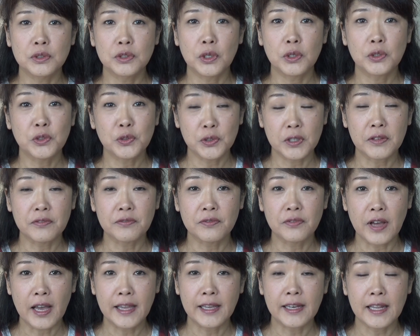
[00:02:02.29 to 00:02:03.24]
so you can
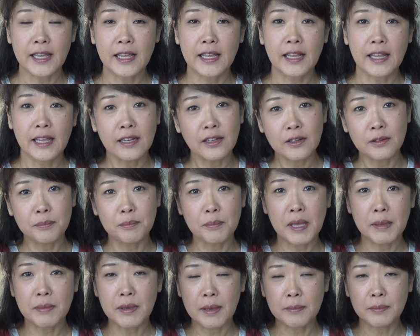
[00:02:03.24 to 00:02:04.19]
find it, and
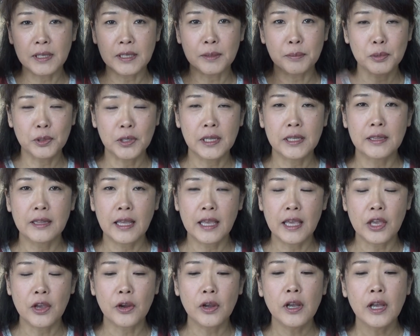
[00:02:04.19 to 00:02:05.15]
maybe I'm gonna put it
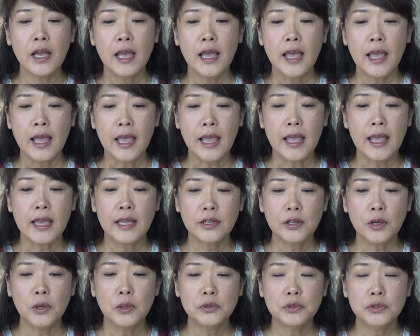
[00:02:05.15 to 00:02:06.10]
here.
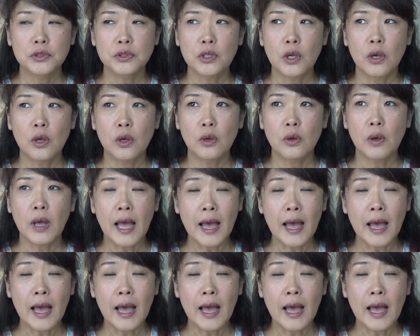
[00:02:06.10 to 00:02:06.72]
And also